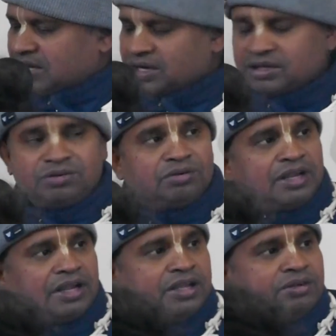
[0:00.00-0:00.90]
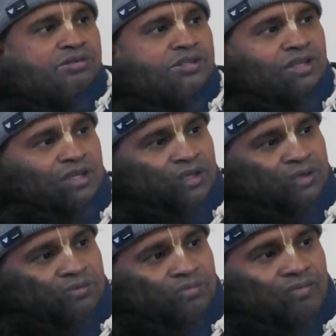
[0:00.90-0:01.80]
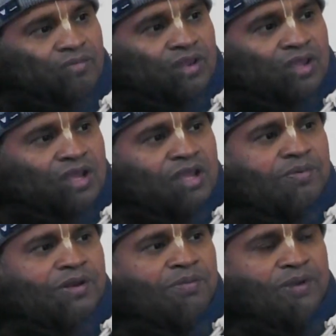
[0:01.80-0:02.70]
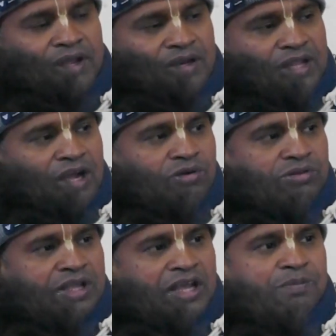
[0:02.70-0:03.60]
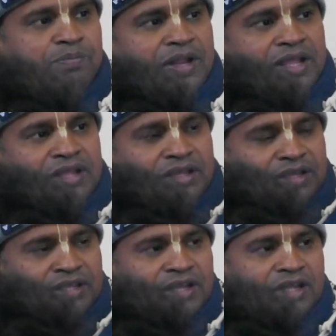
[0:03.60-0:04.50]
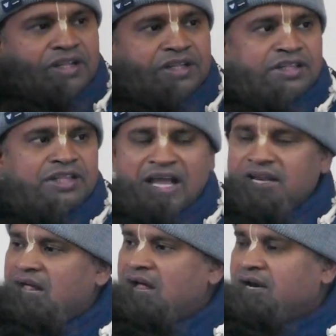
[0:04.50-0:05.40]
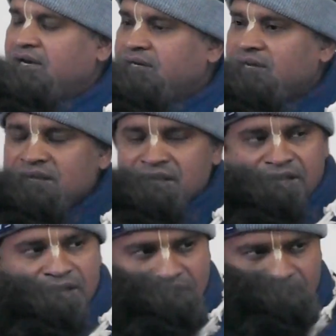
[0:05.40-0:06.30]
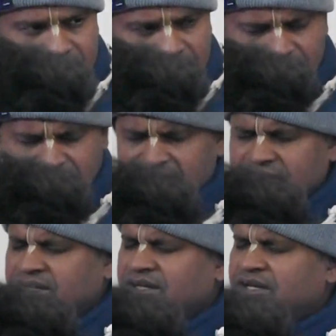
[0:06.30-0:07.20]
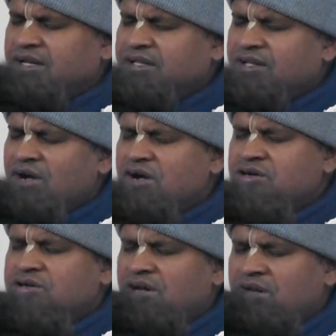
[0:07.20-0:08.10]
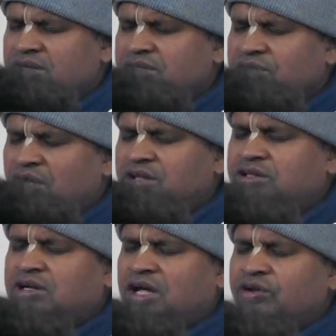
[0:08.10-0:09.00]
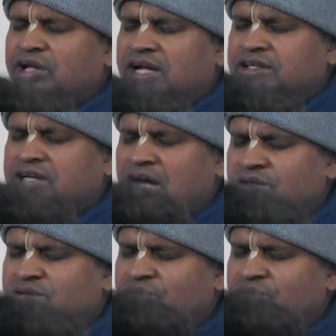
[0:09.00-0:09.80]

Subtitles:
And today you see, everywhere now they are praying, here in the Thailand, in Hong Kong, North Korea, South